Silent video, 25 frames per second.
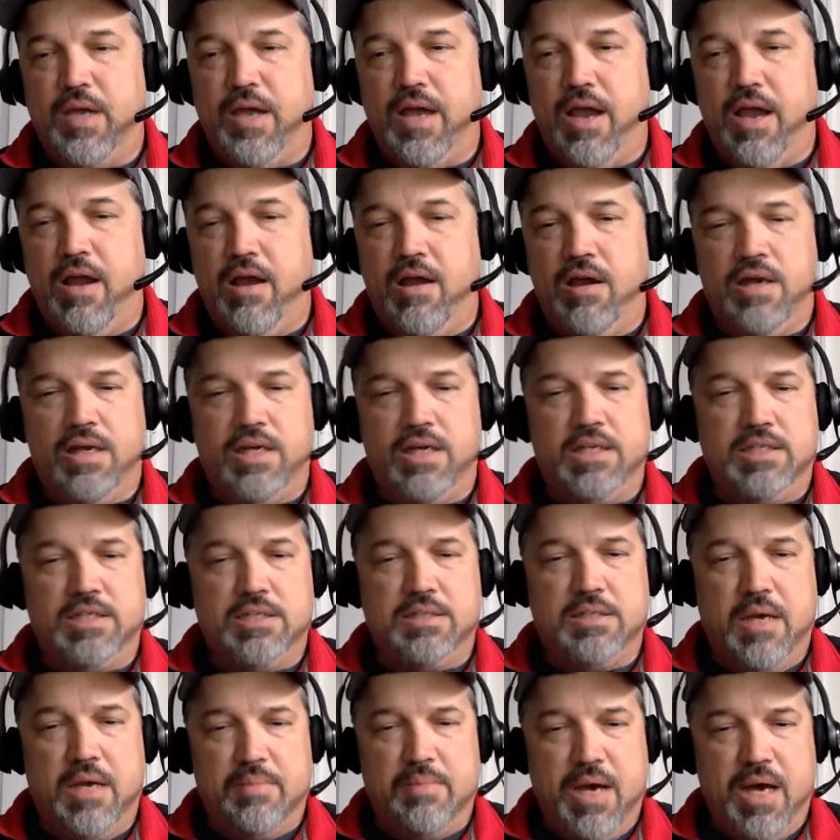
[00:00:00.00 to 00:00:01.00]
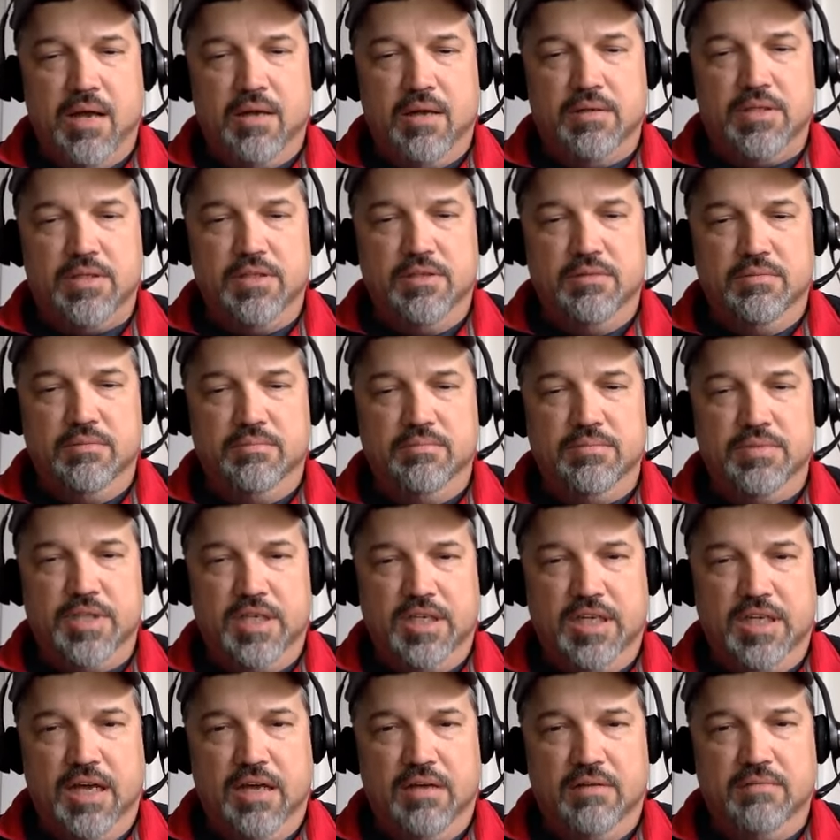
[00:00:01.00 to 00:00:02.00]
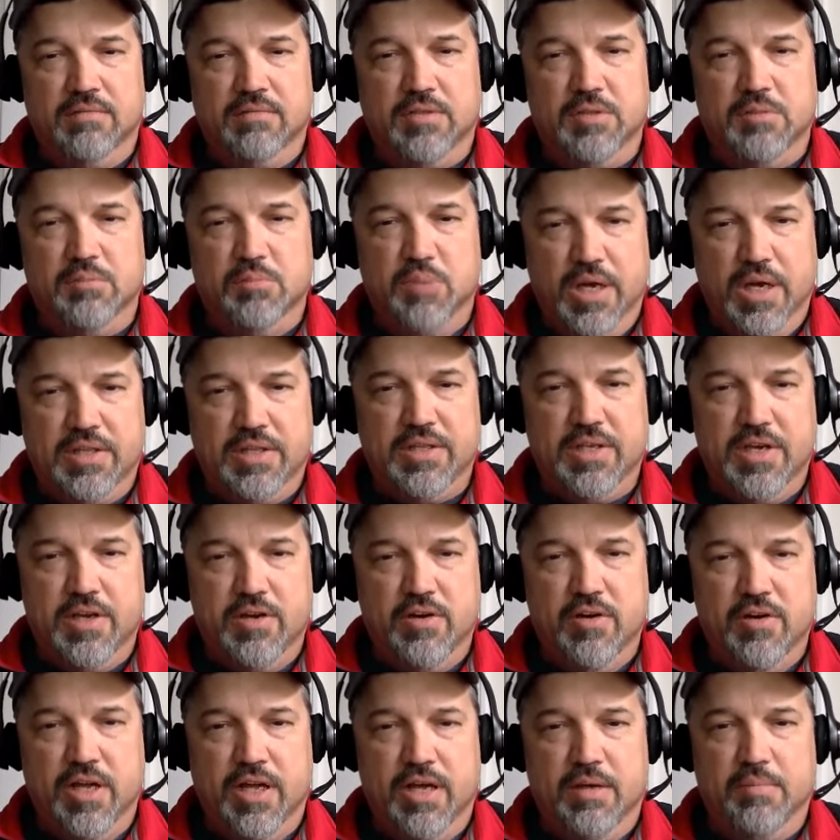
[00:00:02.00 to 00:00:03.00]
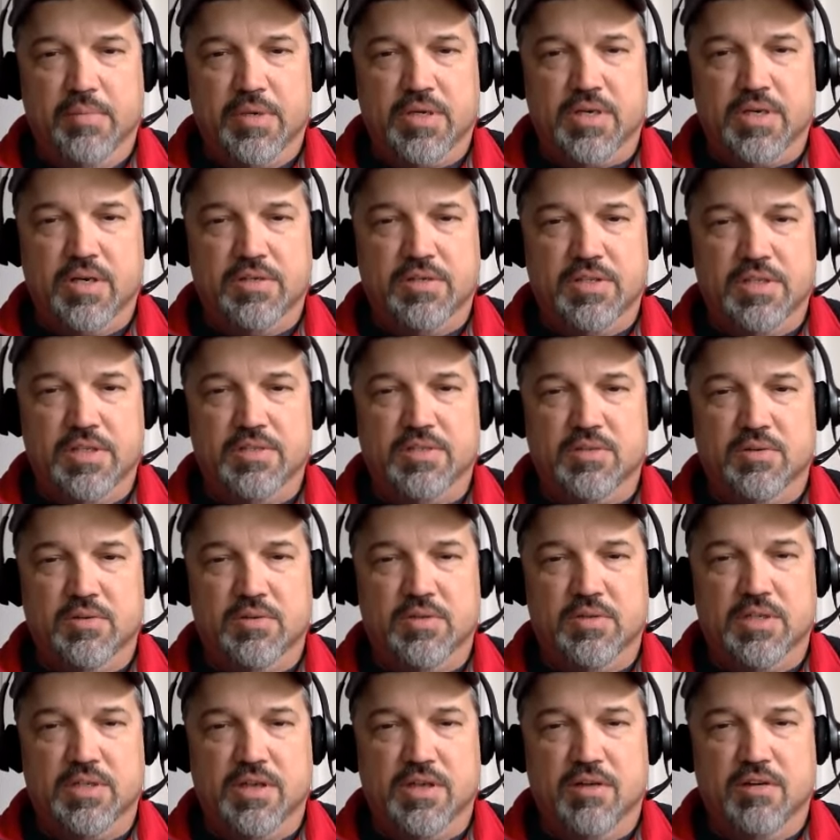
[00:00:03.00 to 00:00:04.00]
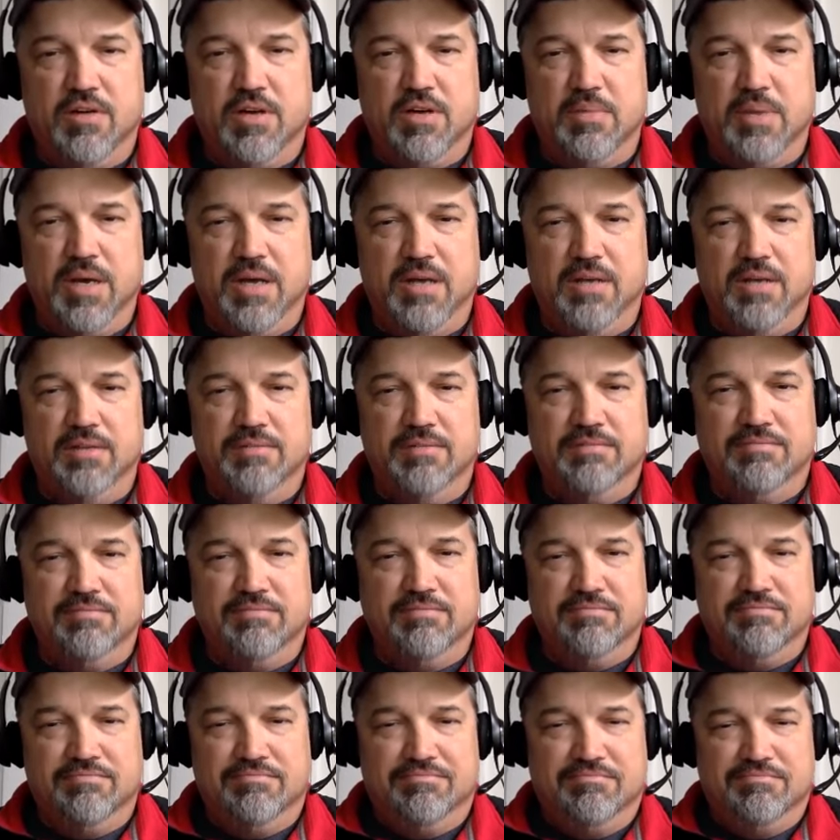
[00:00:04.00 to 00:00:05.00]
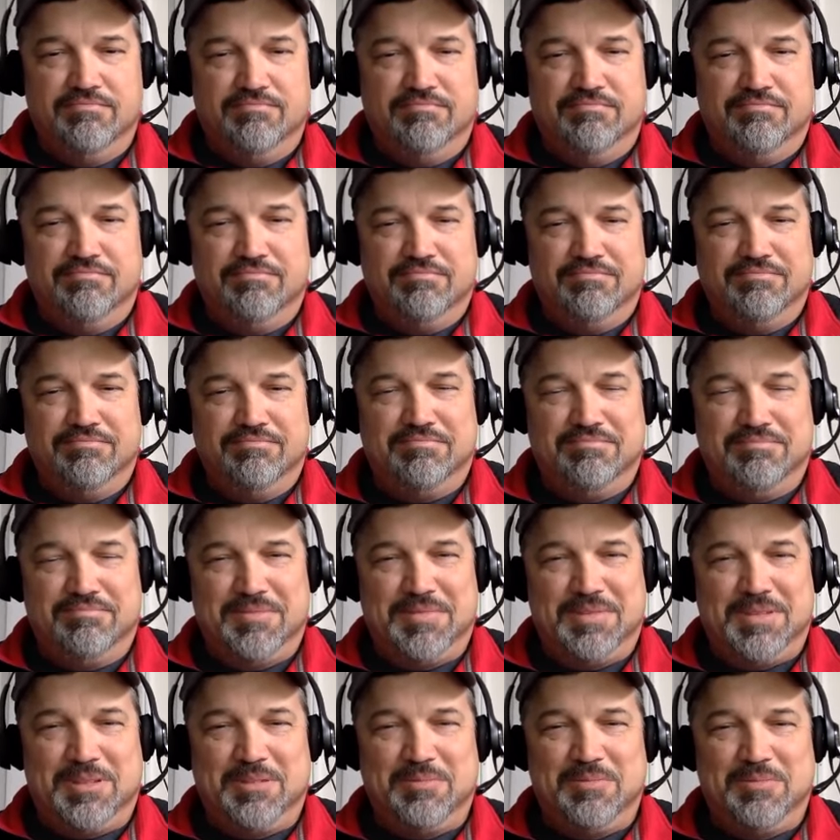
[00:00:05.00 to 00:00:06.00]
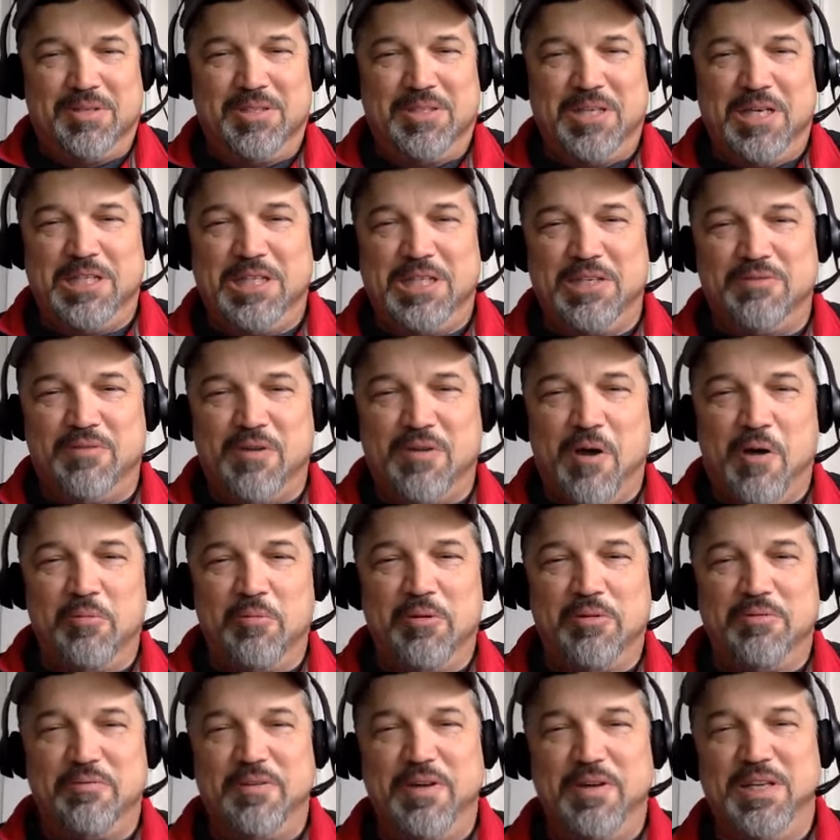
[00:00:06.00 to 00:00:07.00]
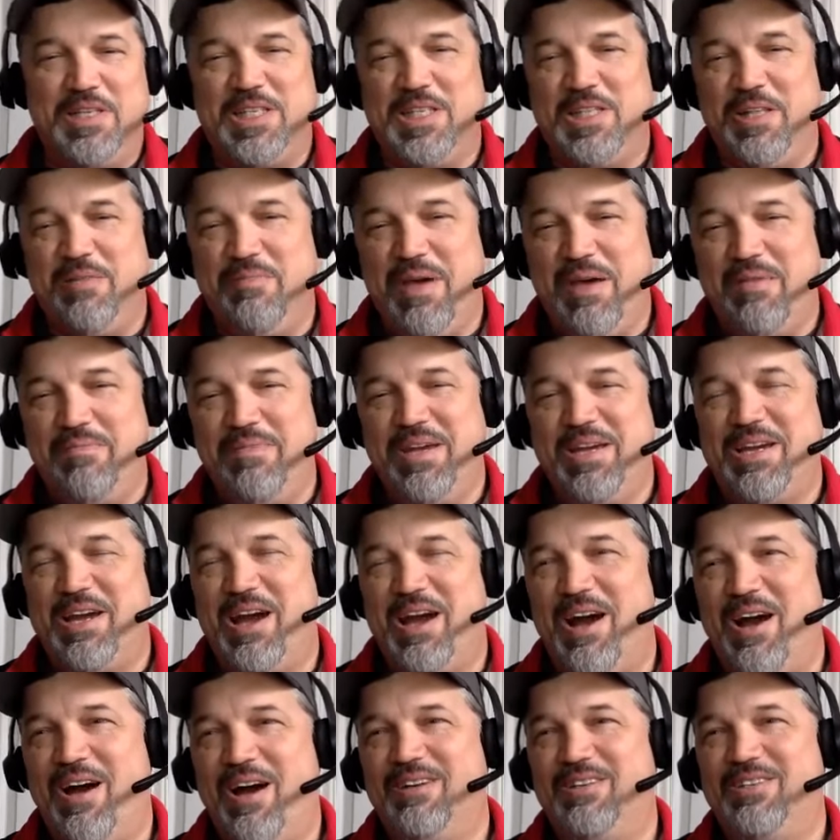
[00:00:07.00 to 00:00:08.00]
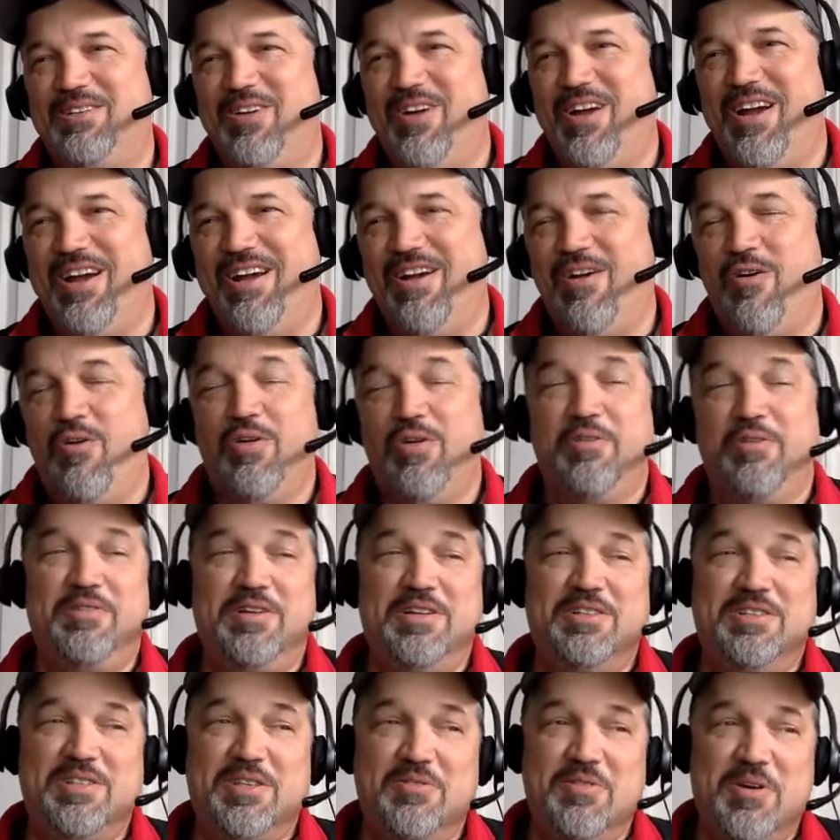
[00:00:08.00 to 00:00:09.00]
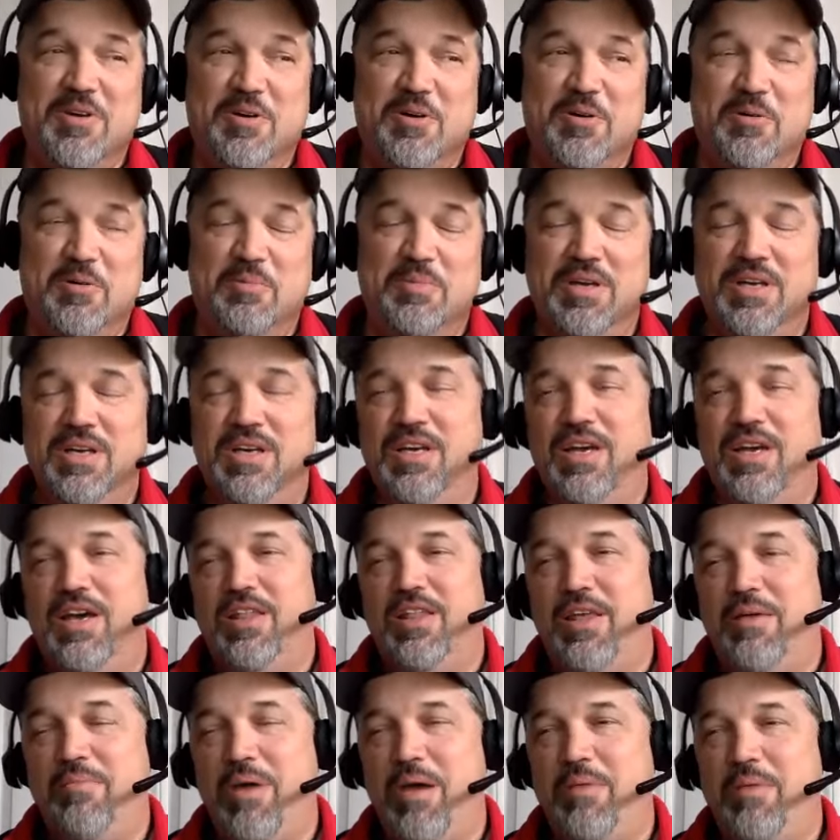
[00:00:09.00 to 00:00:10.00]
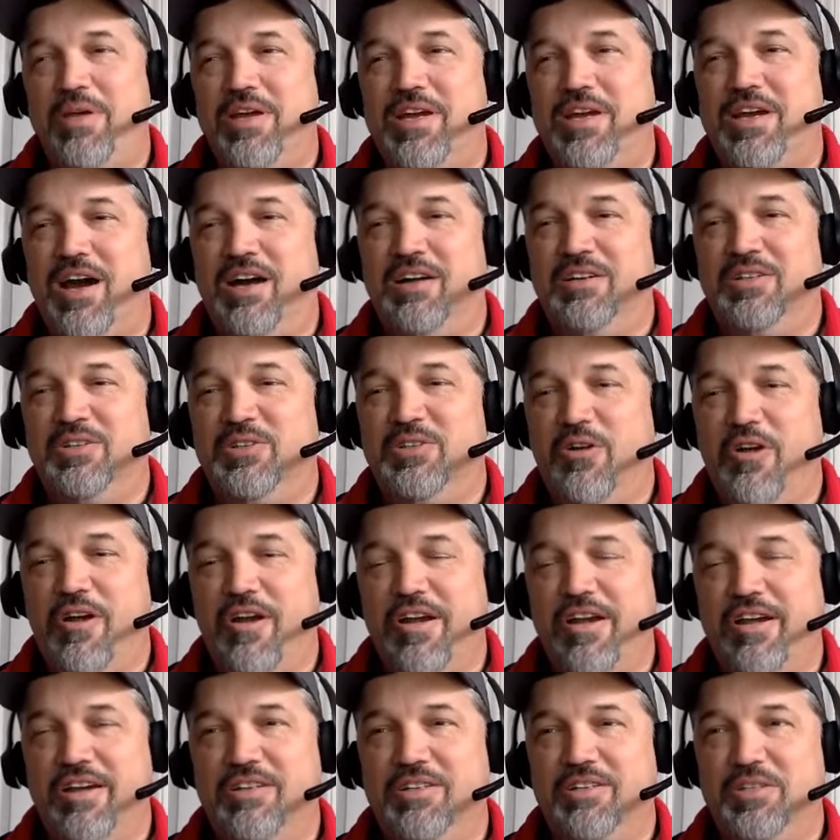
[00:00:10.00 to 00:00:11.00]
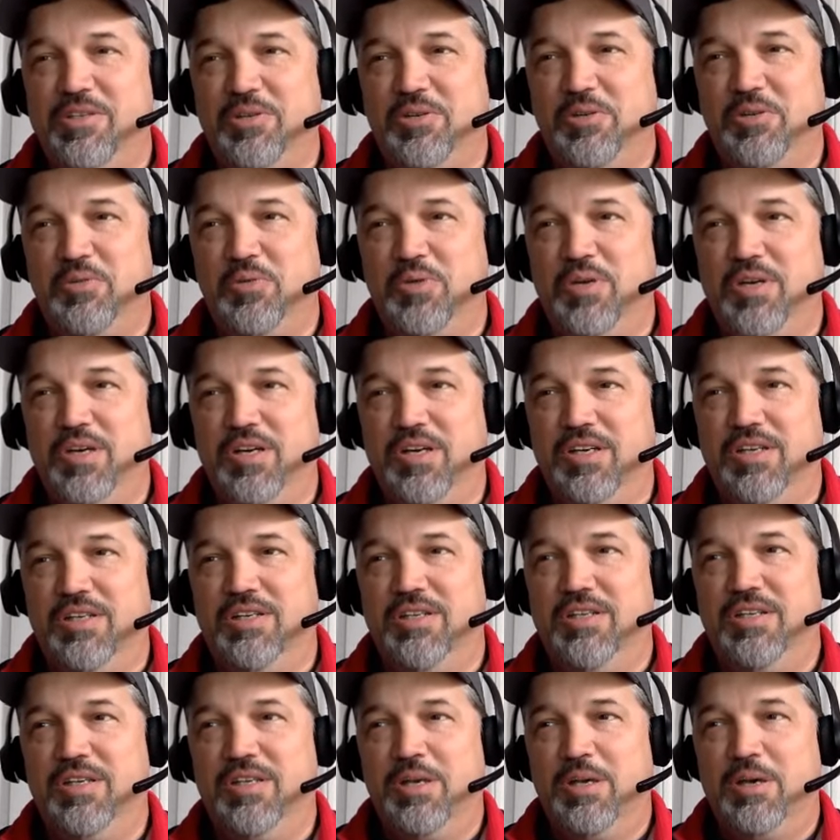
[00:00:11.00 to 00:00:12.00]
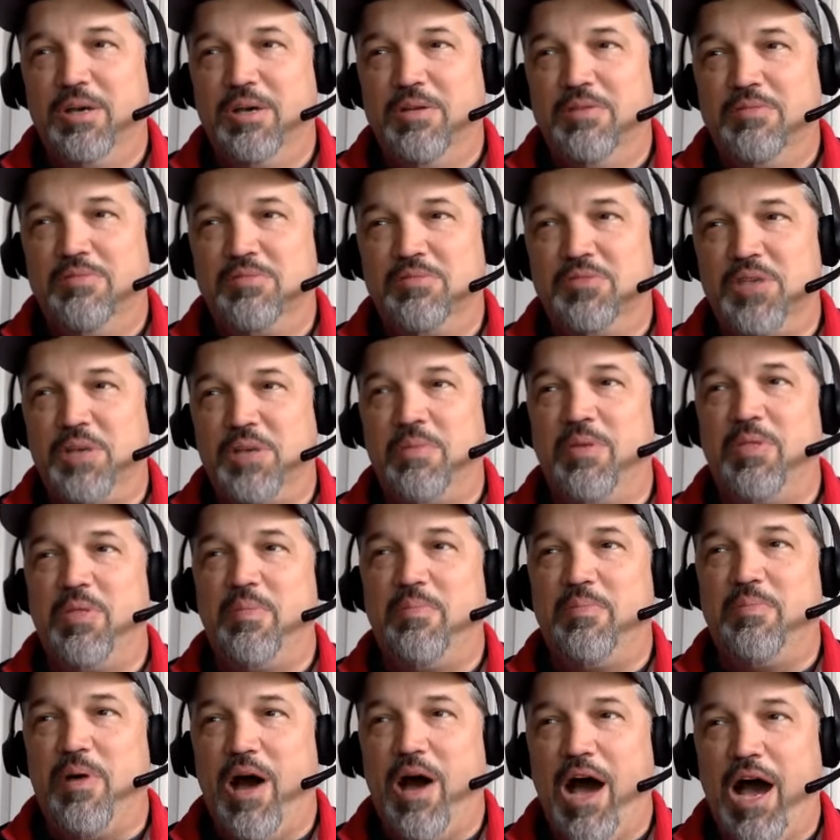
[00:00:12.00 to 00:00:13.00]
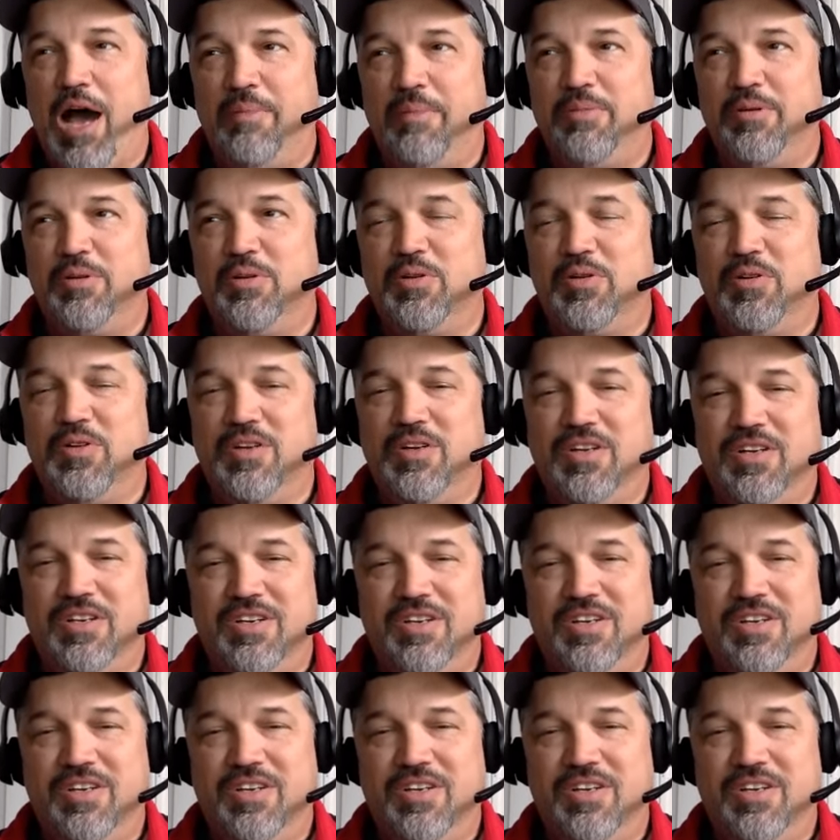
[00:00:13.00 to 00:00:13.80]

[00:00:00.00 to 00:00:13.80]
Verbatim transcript: Eric is about to set out to break the internet because he's going to talk about some suggestions for home defense, and they may be contrary, or defense in the home, they may be contrary to uh, some of the popular